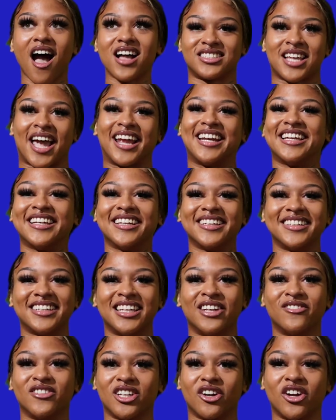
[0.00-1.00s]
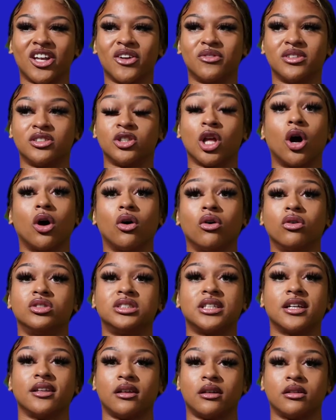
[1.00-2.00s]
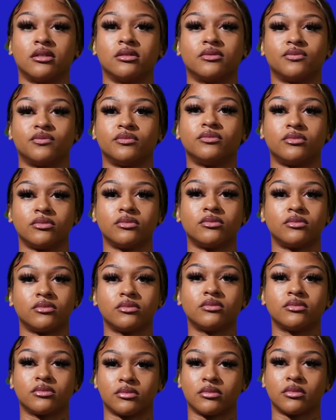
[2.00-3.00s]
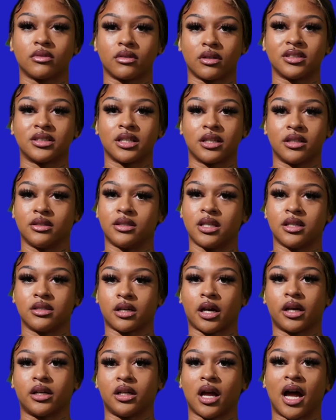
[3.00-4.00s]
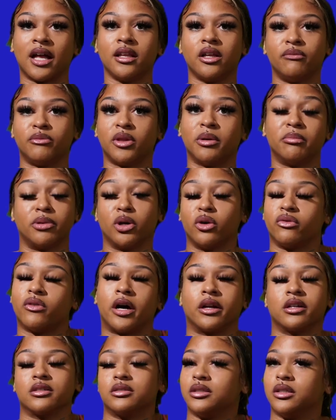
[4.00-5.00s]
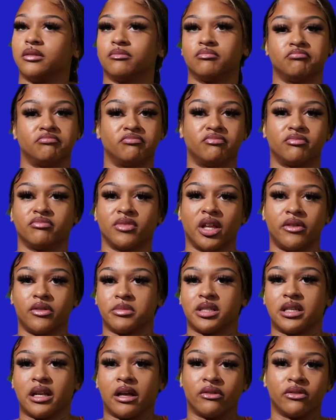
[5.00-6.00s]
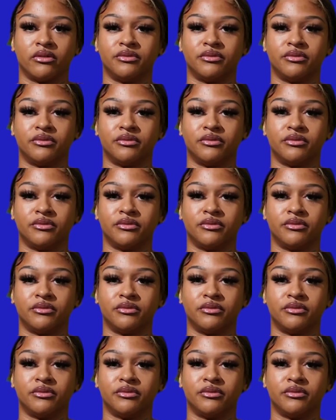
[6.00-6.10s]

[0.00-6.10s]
Tiny. Even though he was Zilla. Then Tiny. I love them both, honestly. Love them to death.